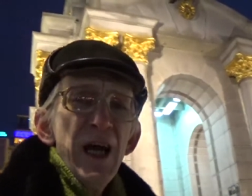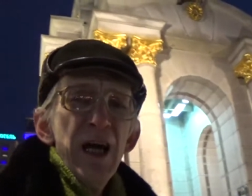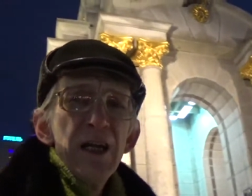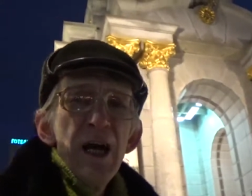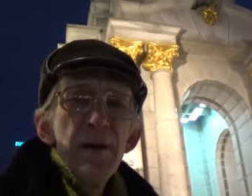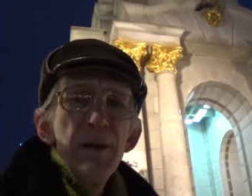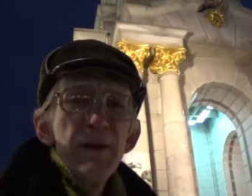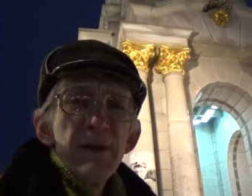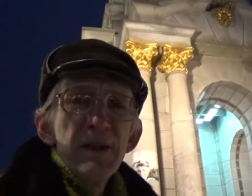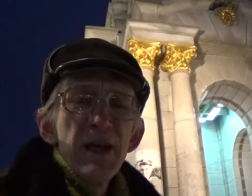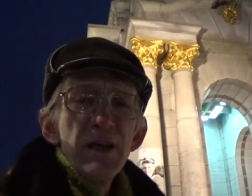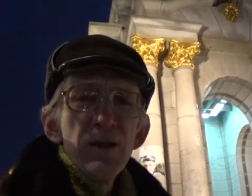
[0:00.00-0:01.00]
And I'm in the
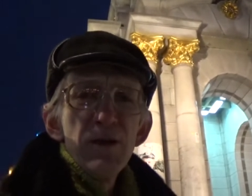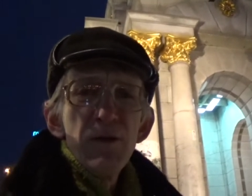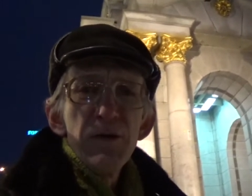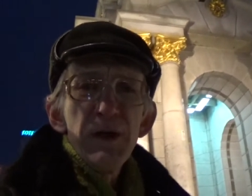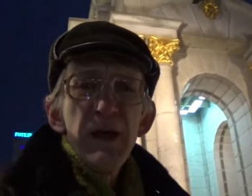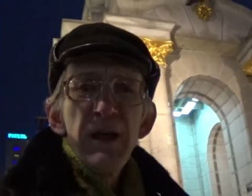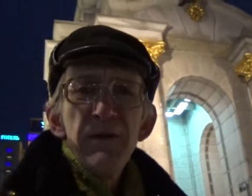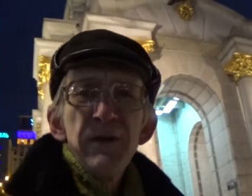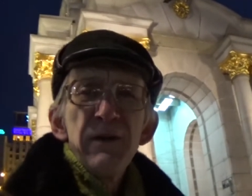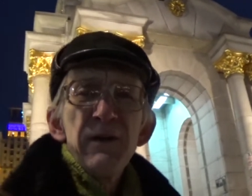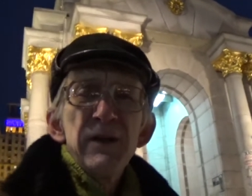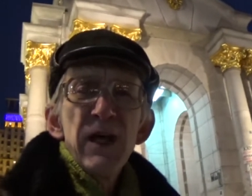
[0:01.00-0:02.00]
center of Kiev,
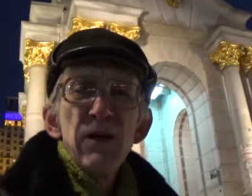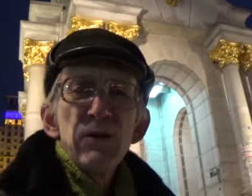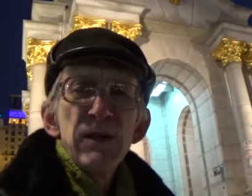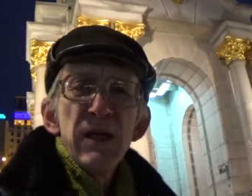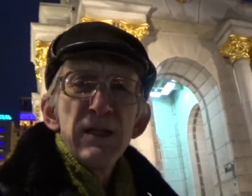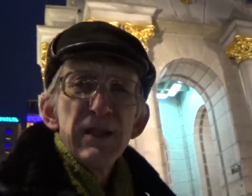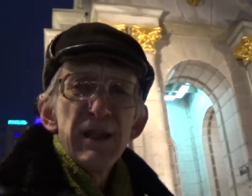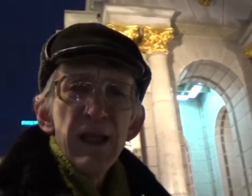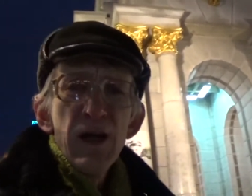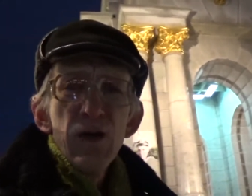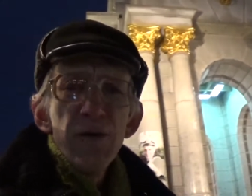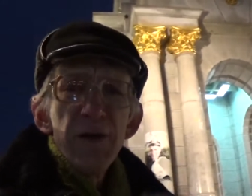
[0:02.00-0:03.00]
in the downtown
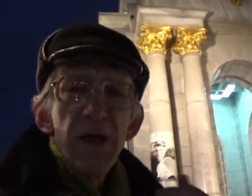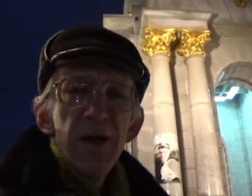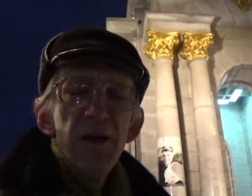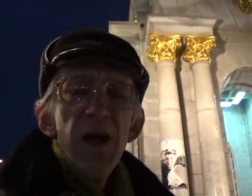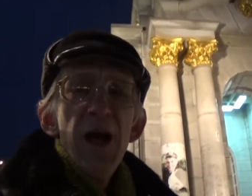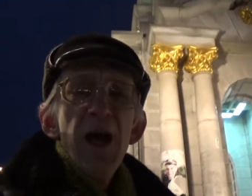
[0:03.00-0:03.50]
of Kiev,